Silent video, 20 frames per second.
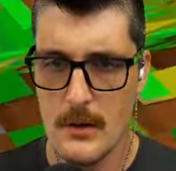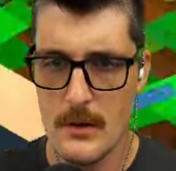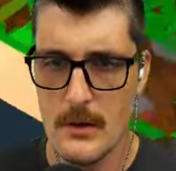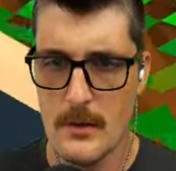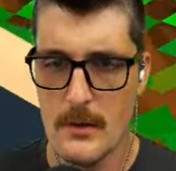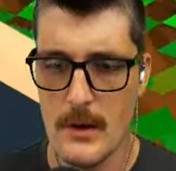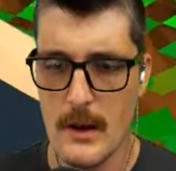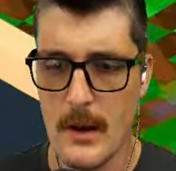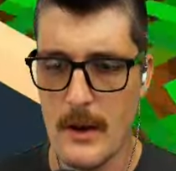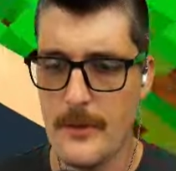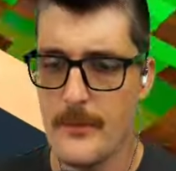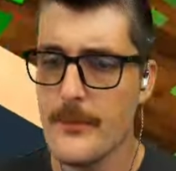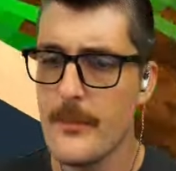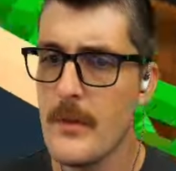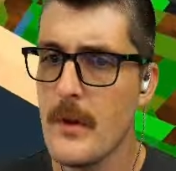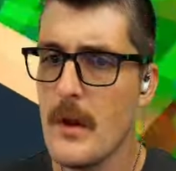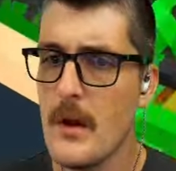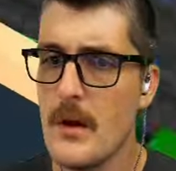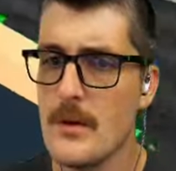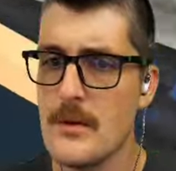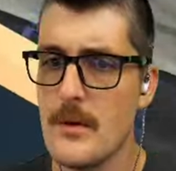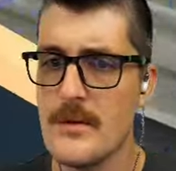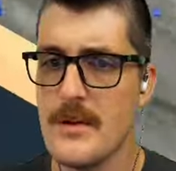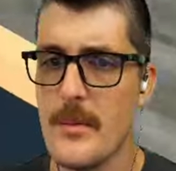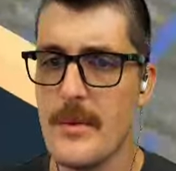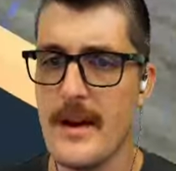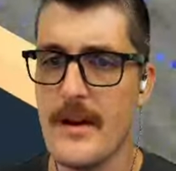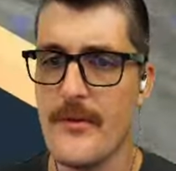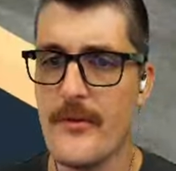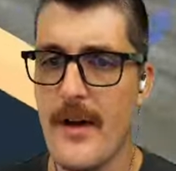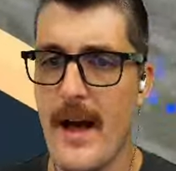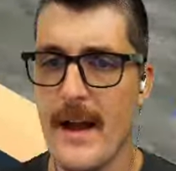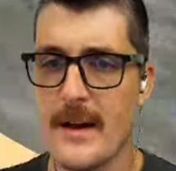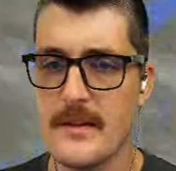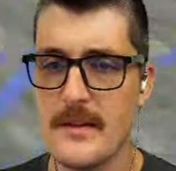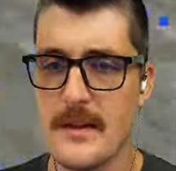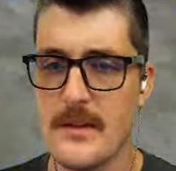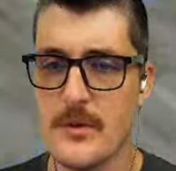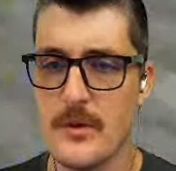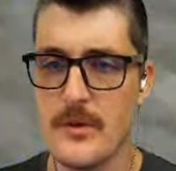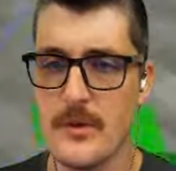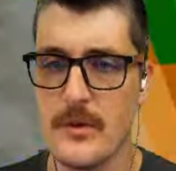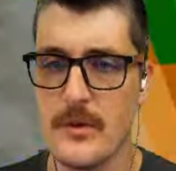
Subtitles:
Yeah. So every time we get flax seeds, we'll do